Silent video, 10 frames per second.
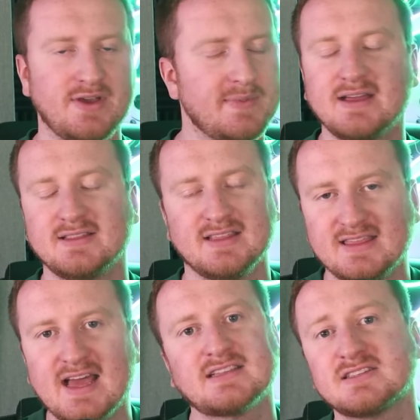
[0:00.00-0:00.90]
I'm not
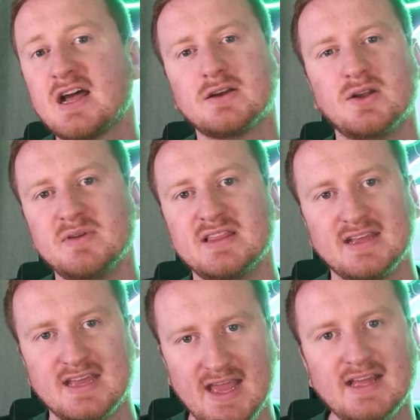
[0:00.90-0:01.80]
like, that's not going to be
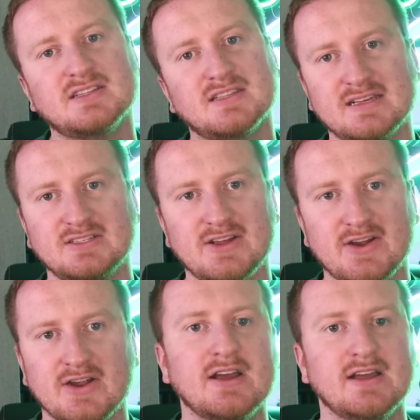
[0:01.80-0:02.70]
the case this
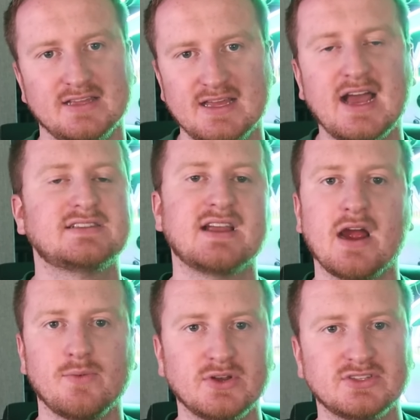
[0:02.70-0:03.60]
year. Yes,
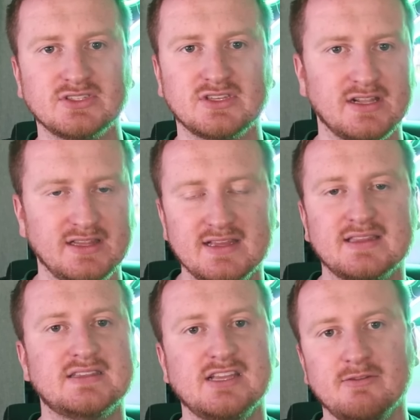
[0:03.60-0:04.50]
Garrett Wilson's going to
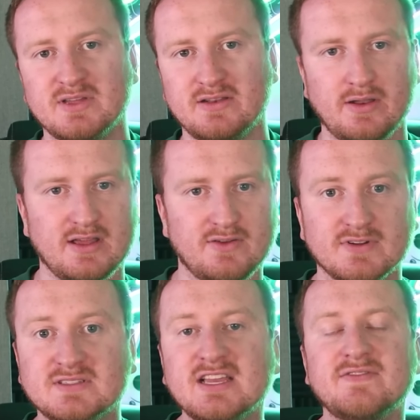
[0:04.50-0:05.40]
lead the team in
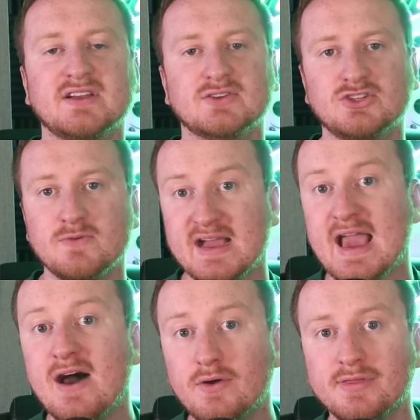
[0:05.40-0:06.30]
receiving, assuming
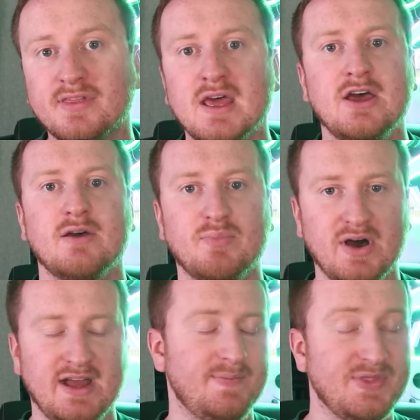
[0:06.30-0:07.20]
health,
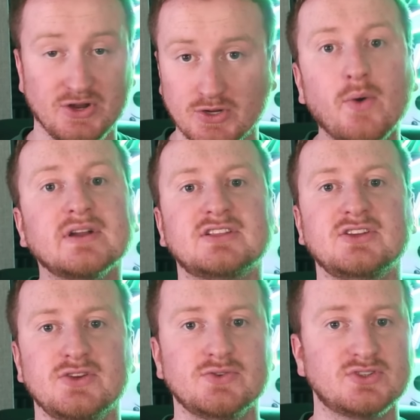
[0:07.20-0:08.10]
but they're going
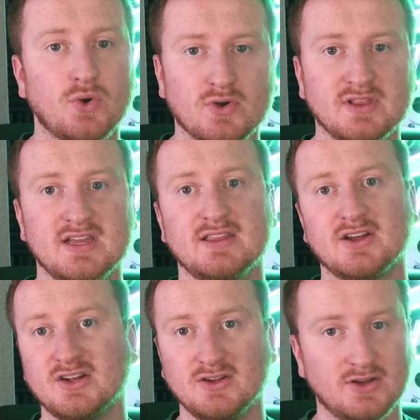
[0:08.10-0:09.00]
to use Corley.
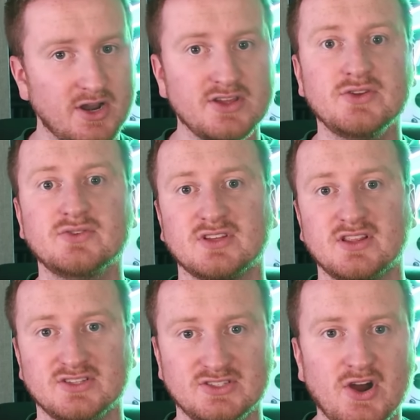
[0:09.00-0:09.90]
They're going to use
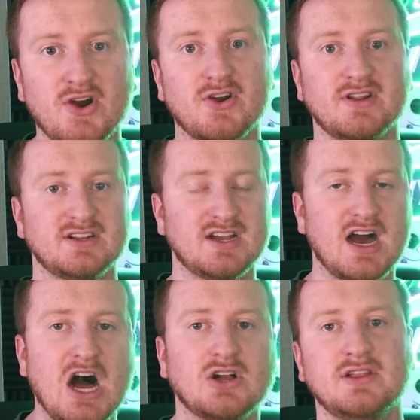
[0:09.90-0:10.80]
Lazard and
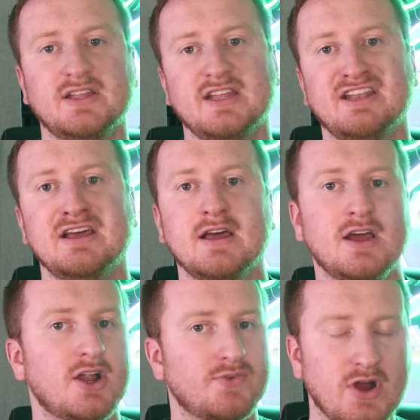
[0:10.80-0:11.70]
Conklin and
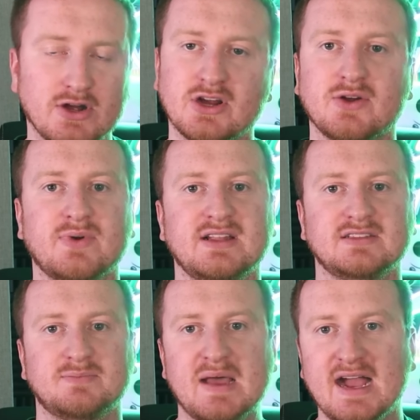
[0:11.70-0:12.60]
Ruckert when
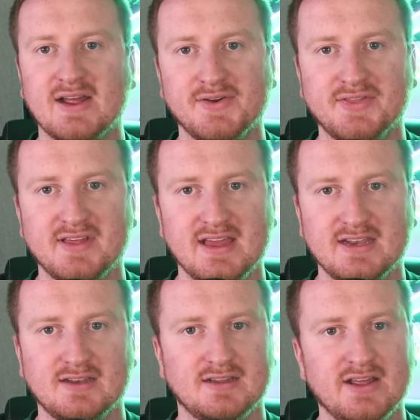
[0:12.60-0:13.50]
he's back healthy,
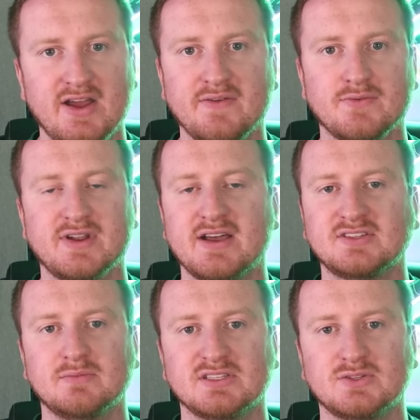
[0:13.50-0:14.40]
and you know, everyone
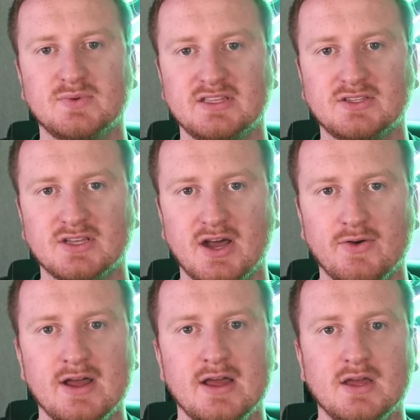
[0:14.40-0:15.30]
else in between.
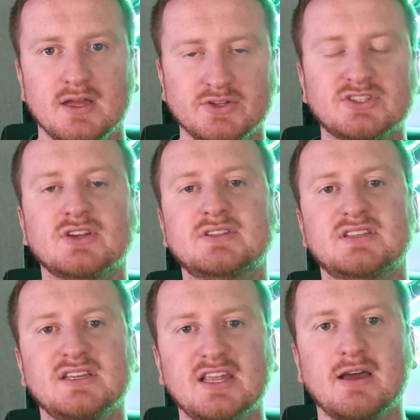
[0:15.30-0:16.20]
So it was good
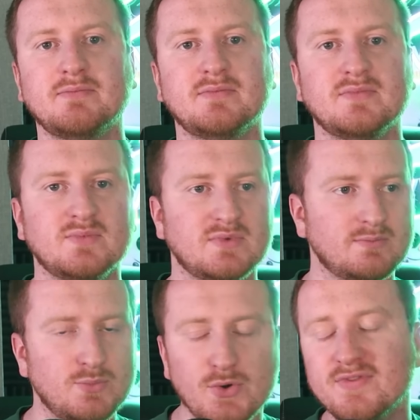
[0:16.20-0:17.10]
to see them
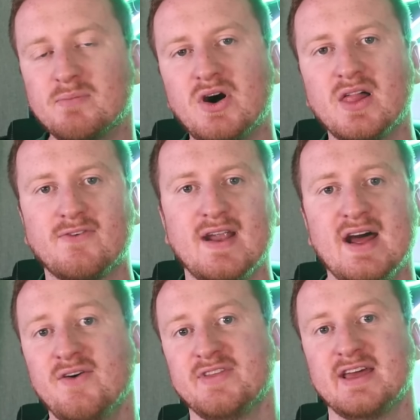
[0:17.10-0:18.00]
move the ball
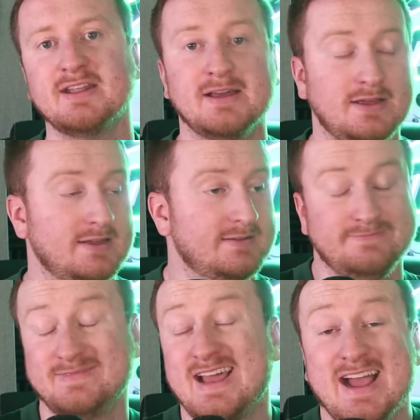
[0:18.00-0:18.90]
around and
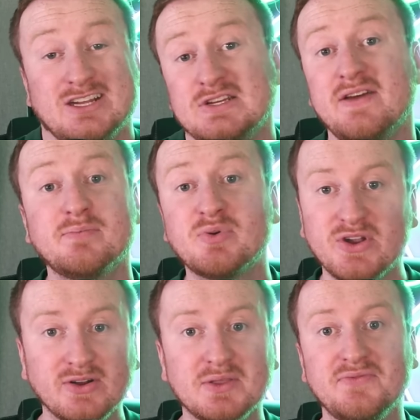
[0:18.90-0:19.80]
actually have a
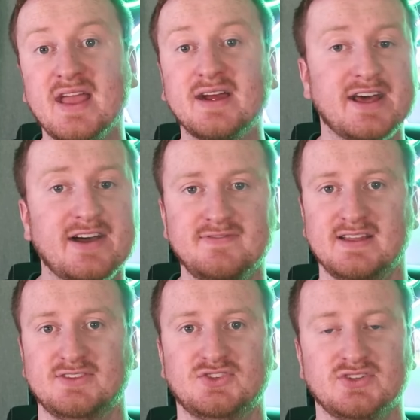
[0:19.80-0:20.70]
productive day on
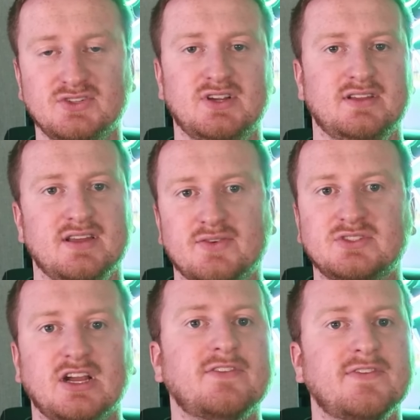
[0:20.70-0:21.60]
offense. You know,
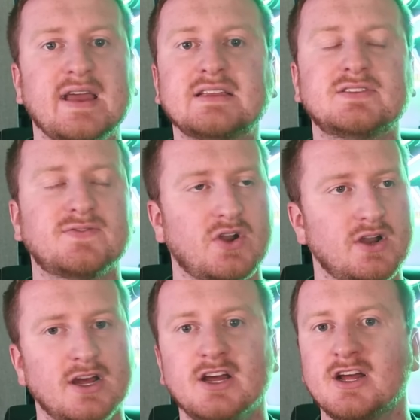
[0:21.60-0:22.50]
Jets fans
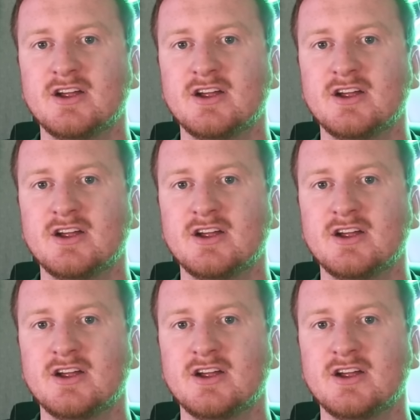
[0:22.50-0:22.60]
for